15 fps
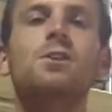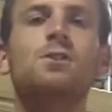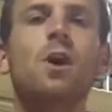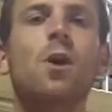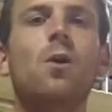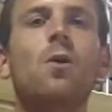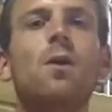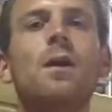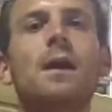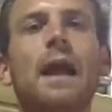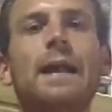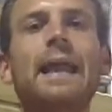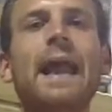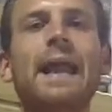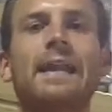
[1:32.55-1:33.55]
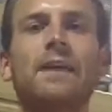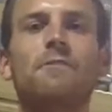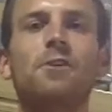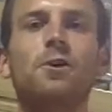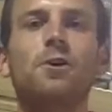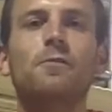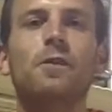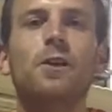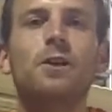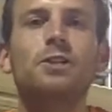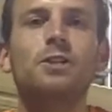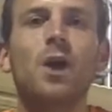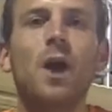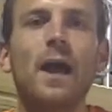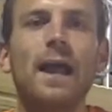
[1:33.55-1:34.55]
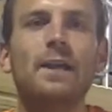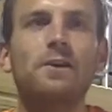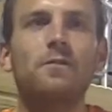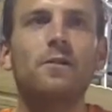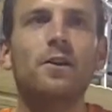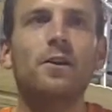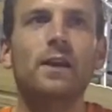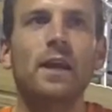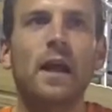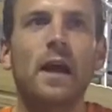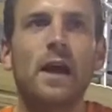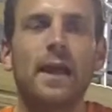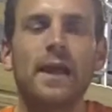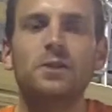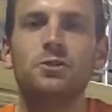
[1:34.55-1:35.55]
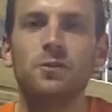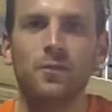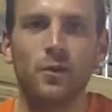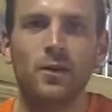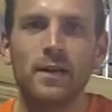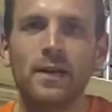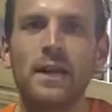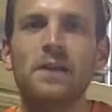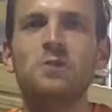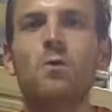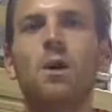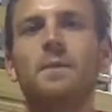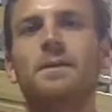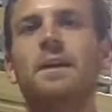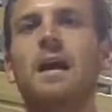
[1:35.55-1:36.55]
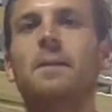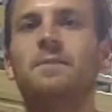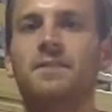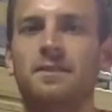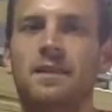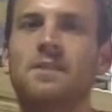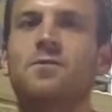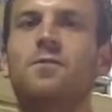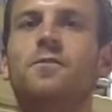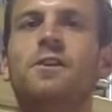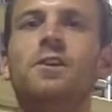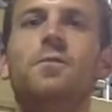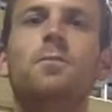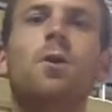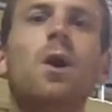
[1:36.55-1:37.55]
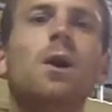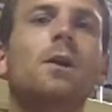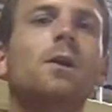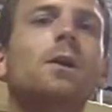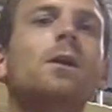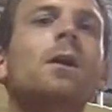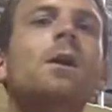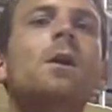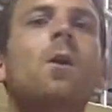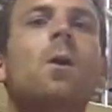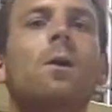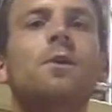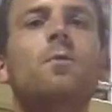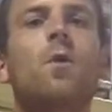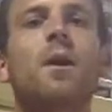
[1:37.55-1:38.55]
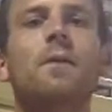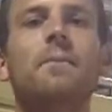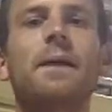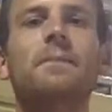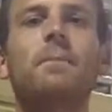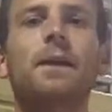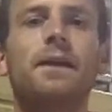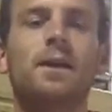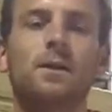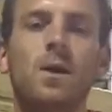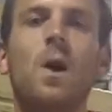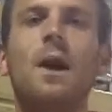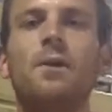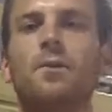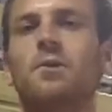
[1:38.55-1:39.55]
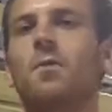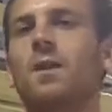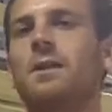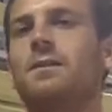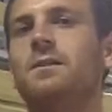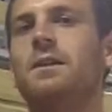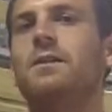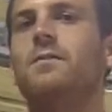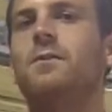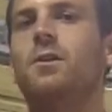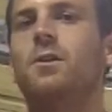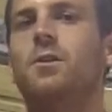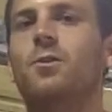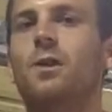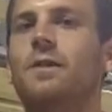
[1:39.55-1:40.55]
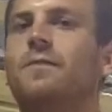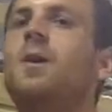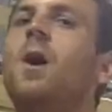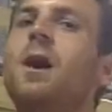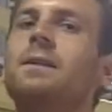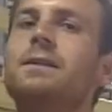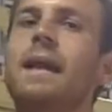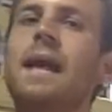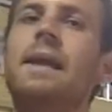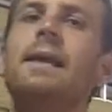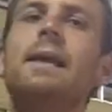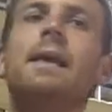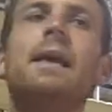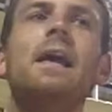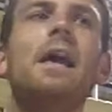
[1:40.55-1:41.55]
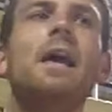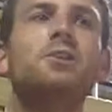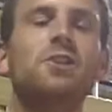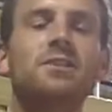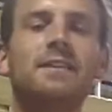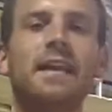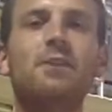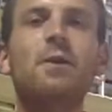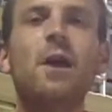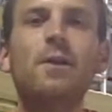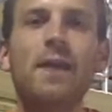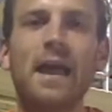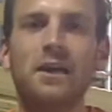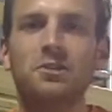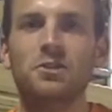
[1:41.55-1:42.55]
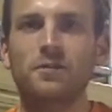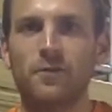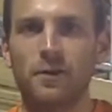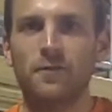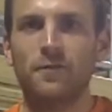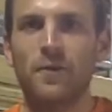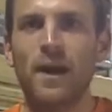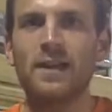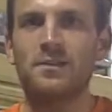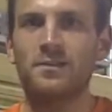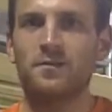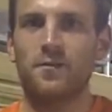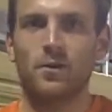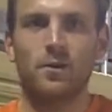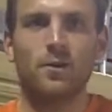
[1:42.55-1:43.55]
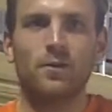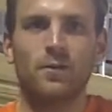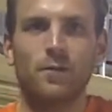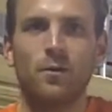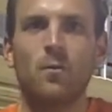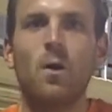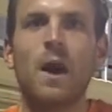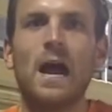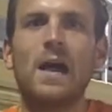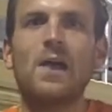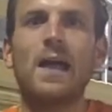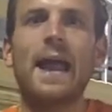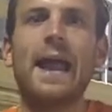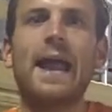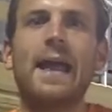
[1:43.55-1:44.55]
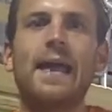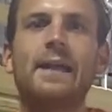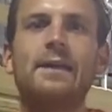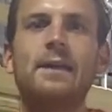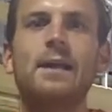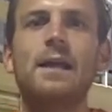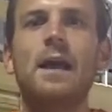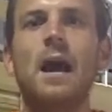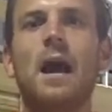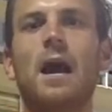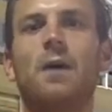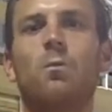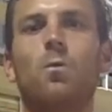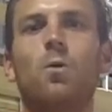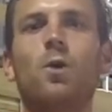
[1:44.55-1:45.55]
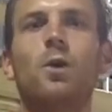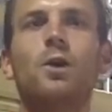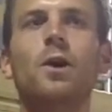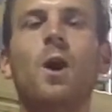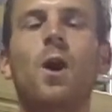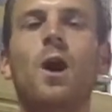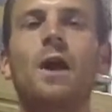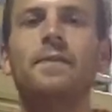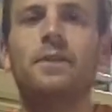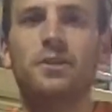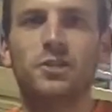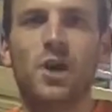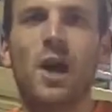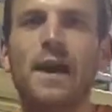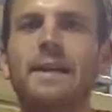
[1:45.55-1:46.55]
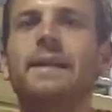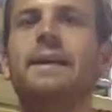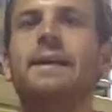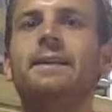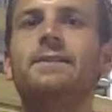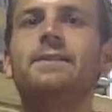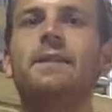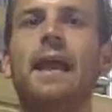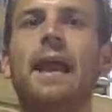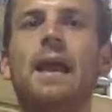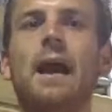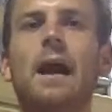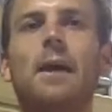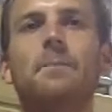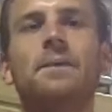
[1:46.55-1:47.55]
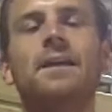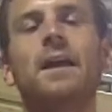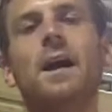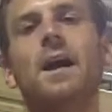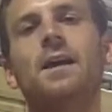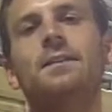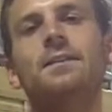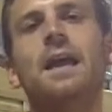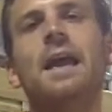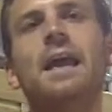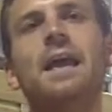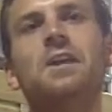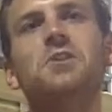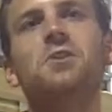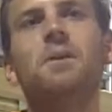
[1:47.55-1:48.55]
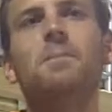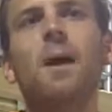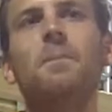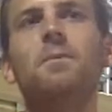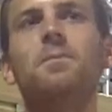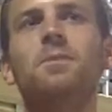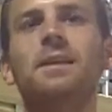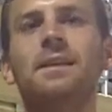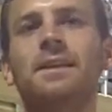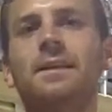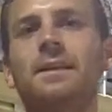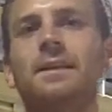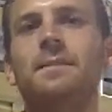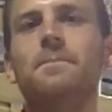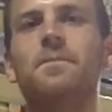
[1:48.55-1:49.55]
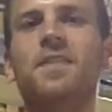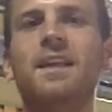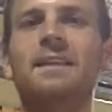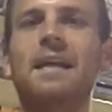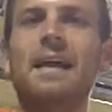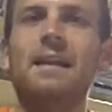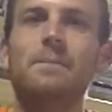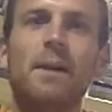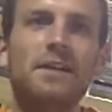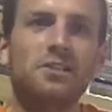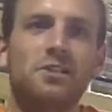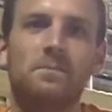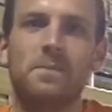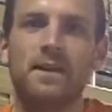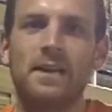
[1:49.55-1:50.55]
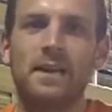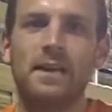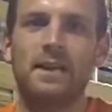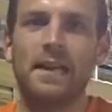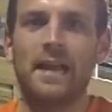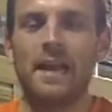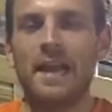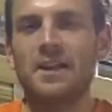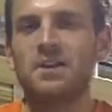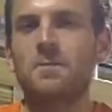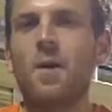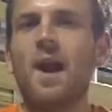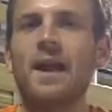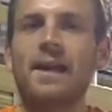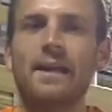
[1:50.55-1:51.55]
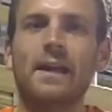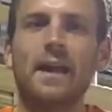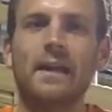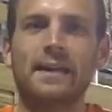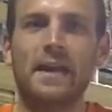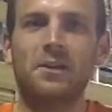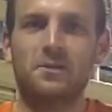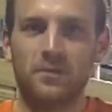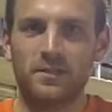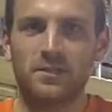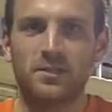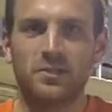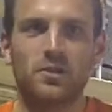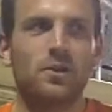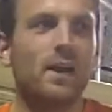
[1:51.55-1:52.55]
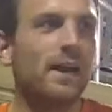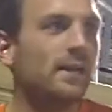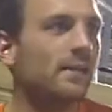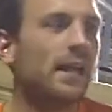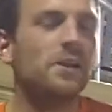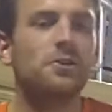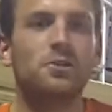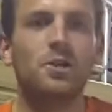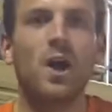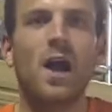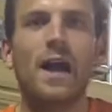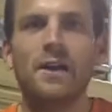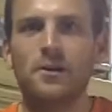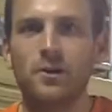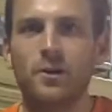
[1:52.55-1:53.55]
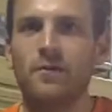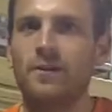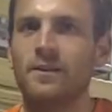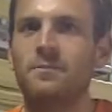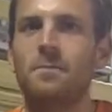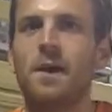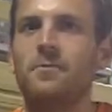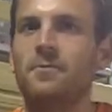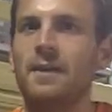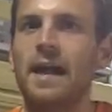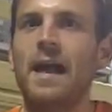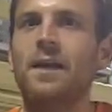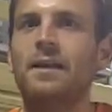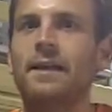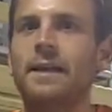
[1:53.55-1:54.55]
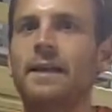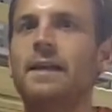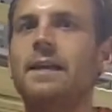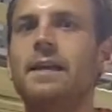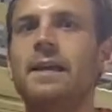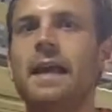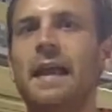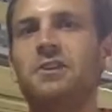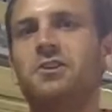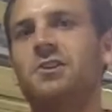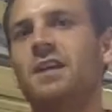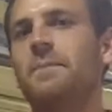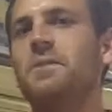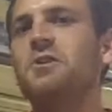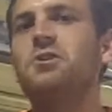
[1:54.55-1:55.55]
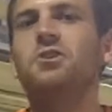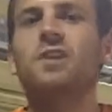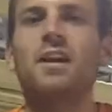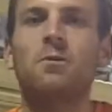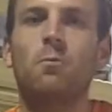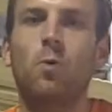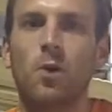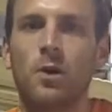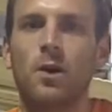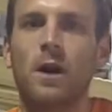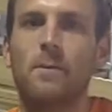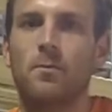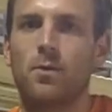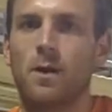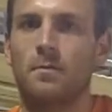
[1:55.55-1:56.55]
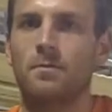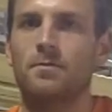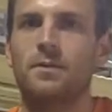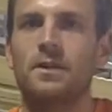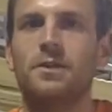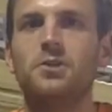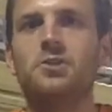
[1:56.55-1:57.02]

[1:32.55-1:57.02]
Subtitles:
So again, if you're very shy and you're very introverted and you wanna become a successful video blogger, or you wanna make money online, or you wanna deliver creative content, just get around extroverted friends for a while and work on the shyness, because you could probably think that it might just be in your mind a characteristic trait that you're shy and nervous, but in reality, it's just something you just gotta work on probably.